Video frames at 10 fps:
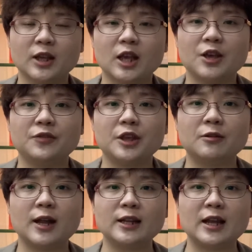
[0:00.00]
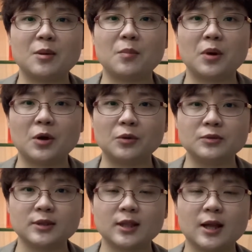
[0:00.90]
If you like them both,
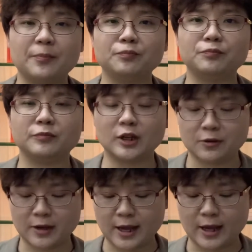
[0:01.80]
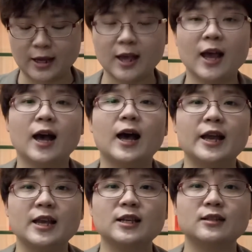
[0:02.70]
um, okay, I
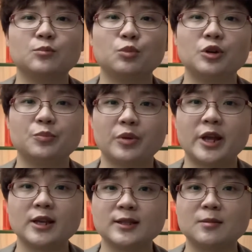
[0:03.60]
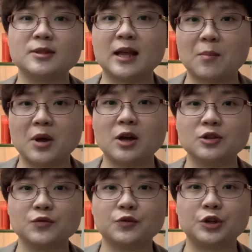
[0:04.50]
can prepare some
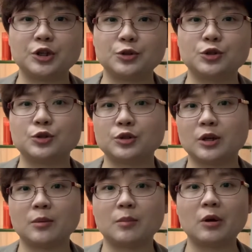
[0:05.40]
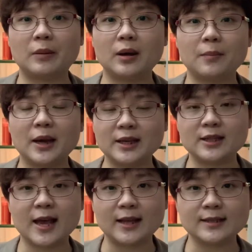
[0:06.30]
samples for you to do the market
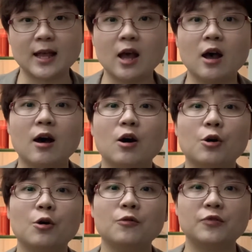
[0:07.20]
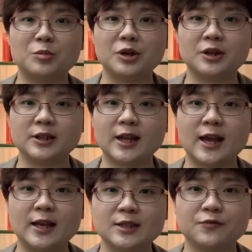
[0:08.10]
test or formula
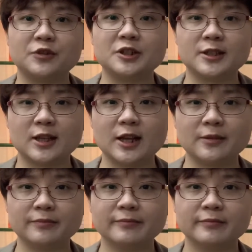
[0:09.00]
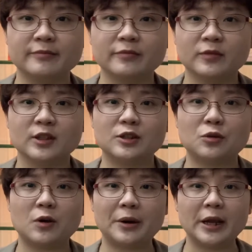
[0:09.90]
test firstly. Don't
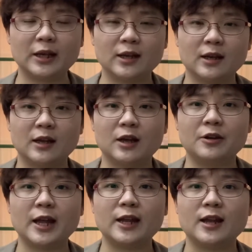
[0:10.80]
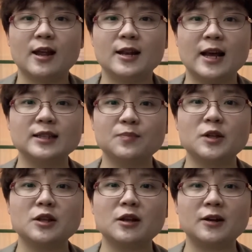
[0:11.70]
worry. Okay, last but
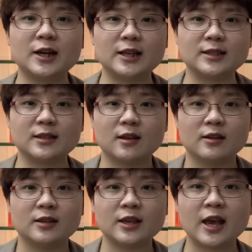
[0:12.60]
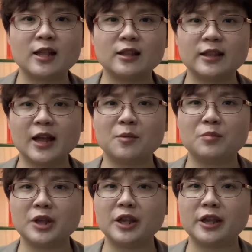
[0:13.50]
not least, can then
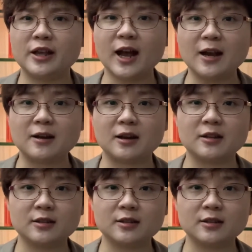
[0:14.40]
be covered